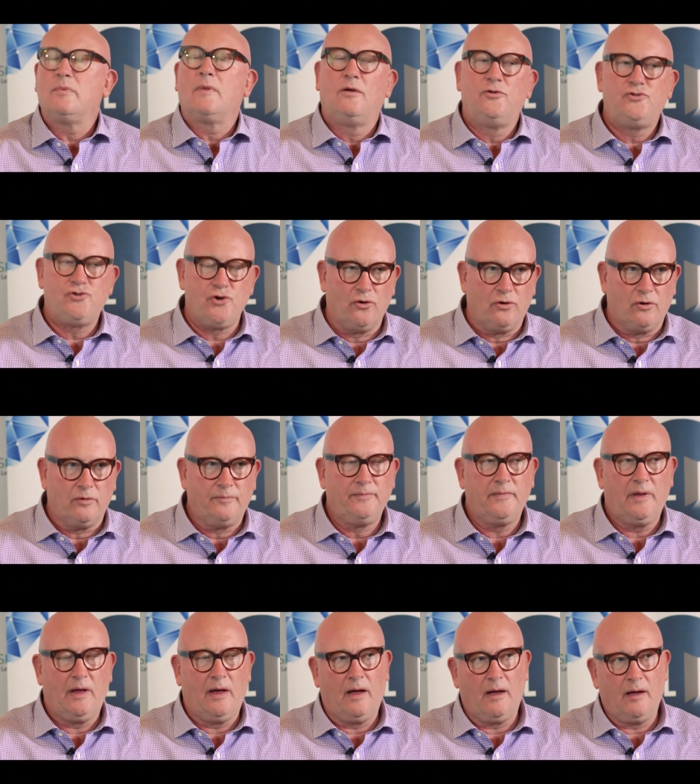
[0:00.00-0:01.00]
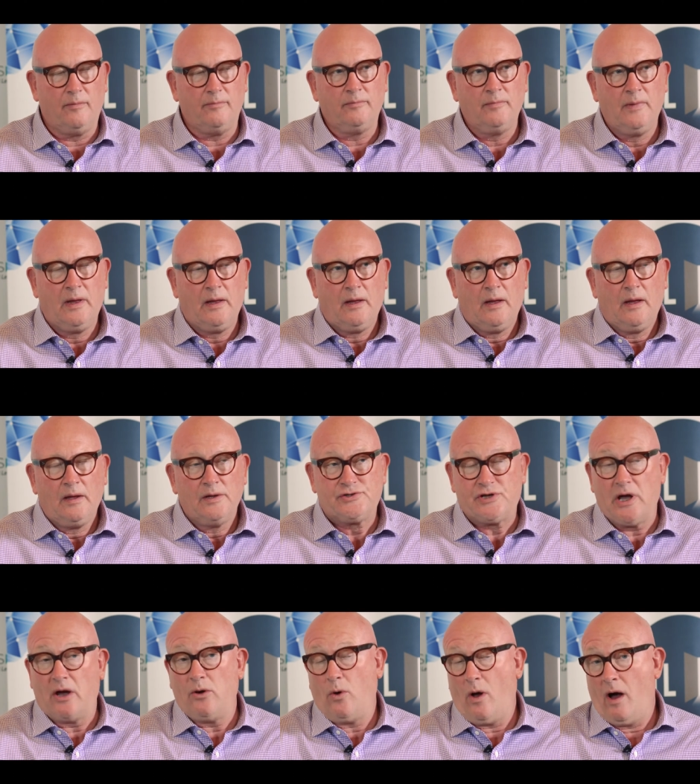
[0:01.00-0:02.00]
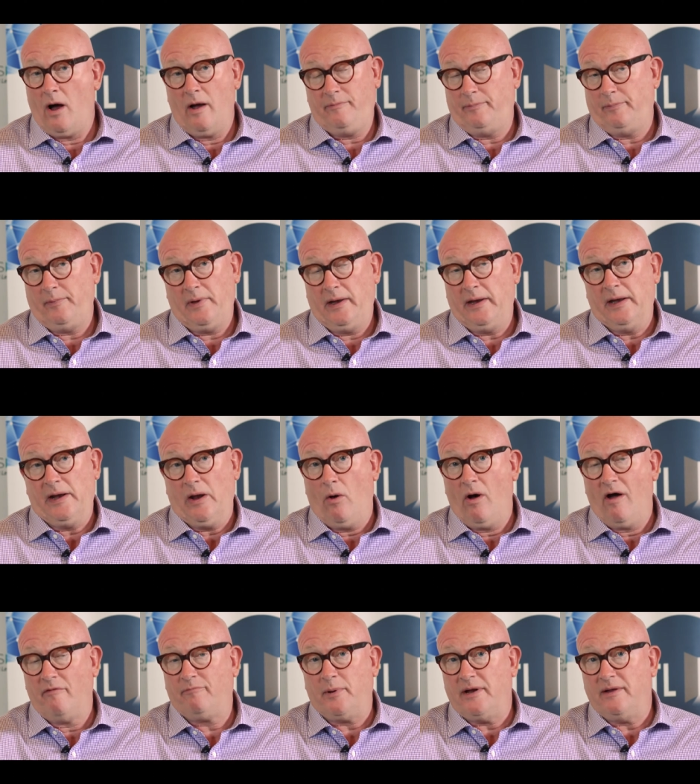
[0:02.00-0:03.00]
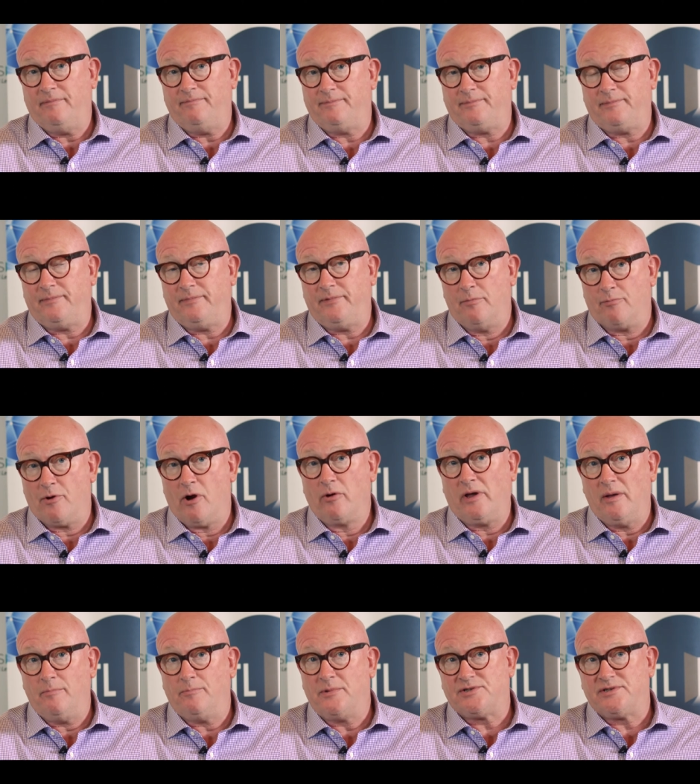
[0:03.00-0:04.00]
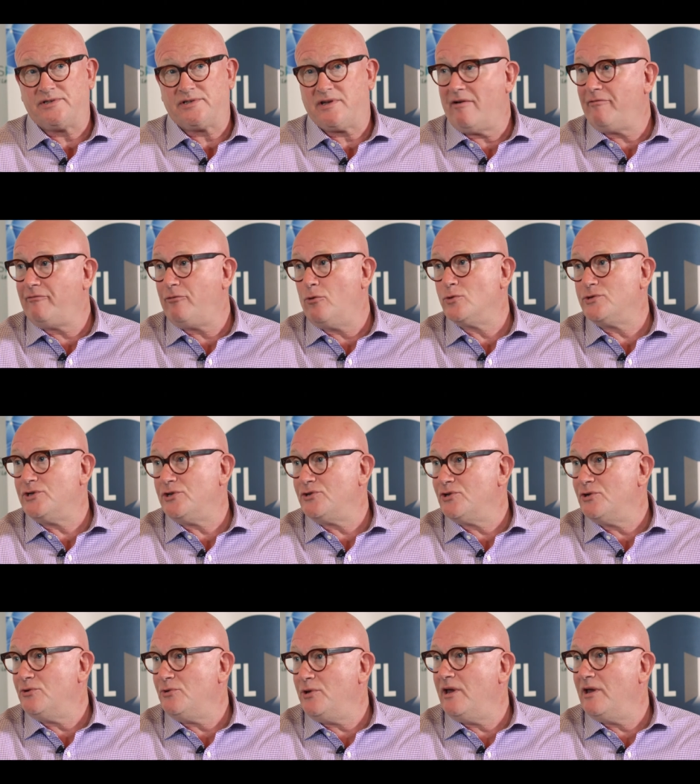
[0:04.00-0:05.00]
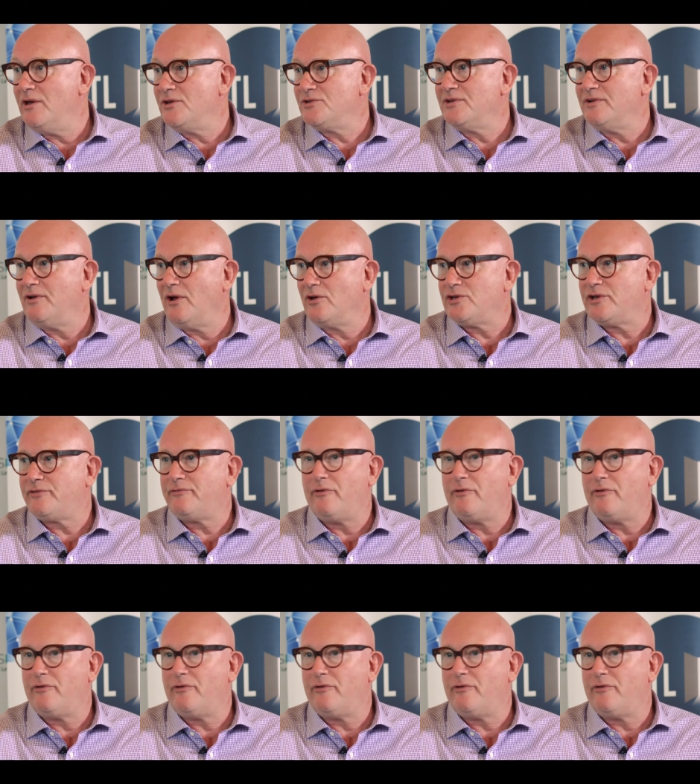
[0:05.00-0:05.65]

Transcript: Sure. So I've been in the broking business now 42 years, and I just